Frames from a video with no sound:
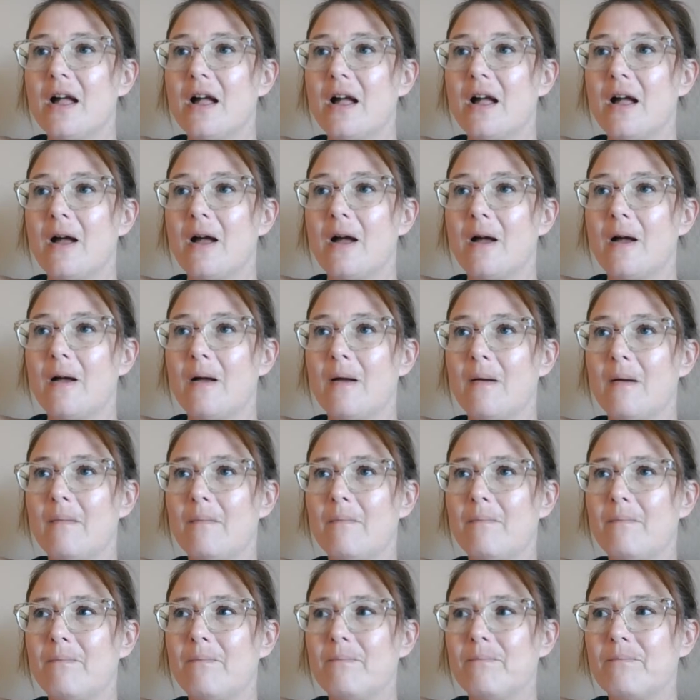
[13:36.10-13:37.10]

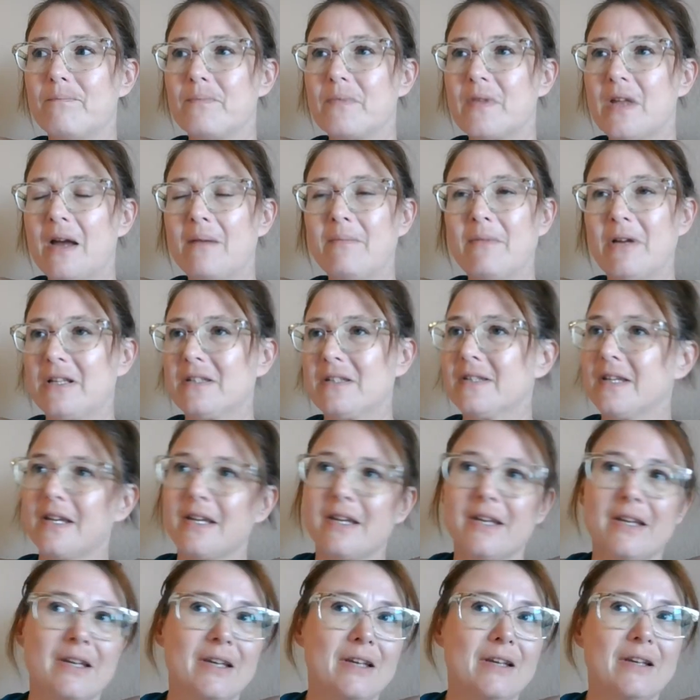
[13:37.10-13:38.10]
Um, I'm not
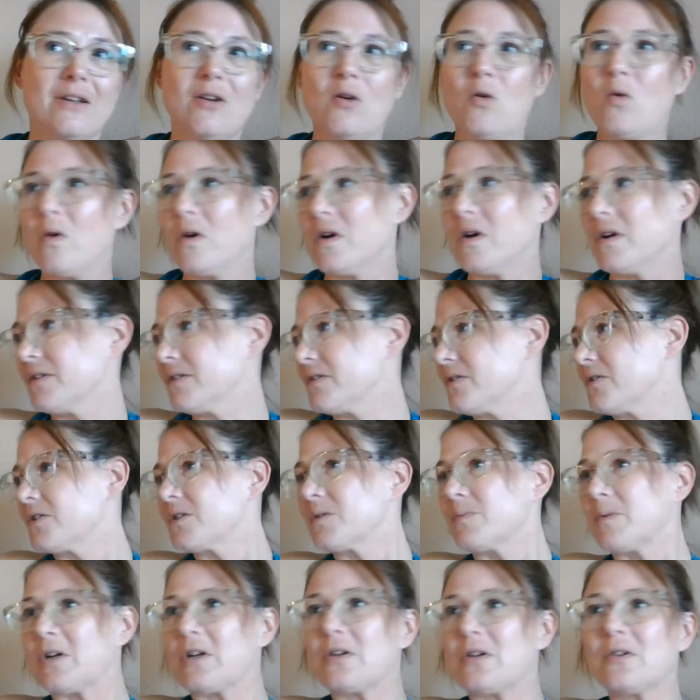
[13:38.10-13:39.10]
saying auras or
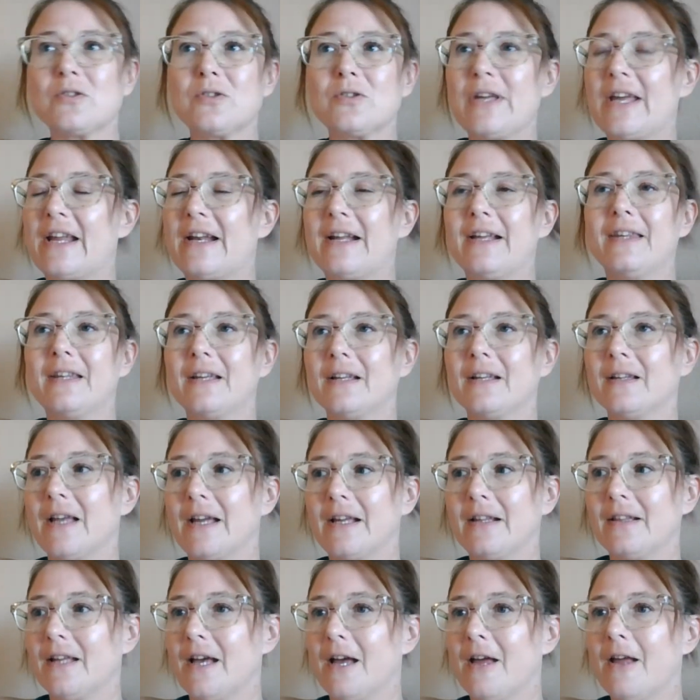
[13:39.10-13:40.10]
spirit, anything
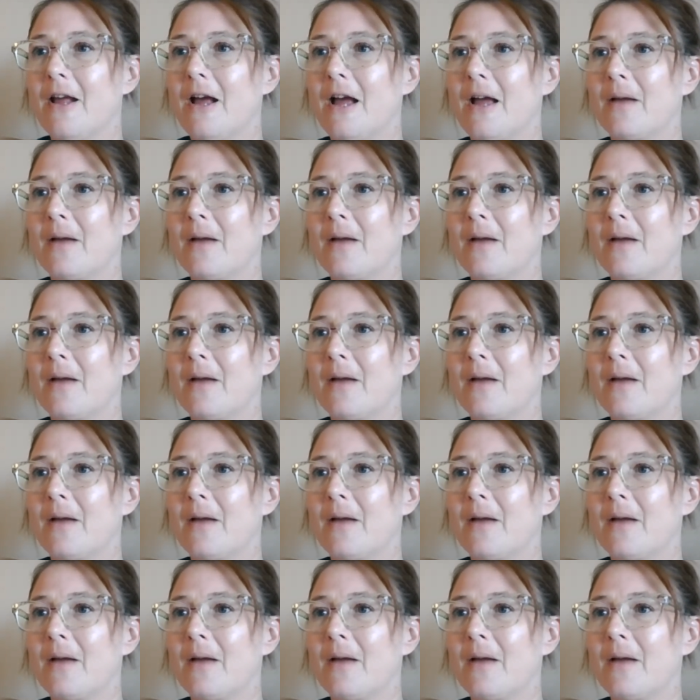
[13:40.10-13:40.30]
like that.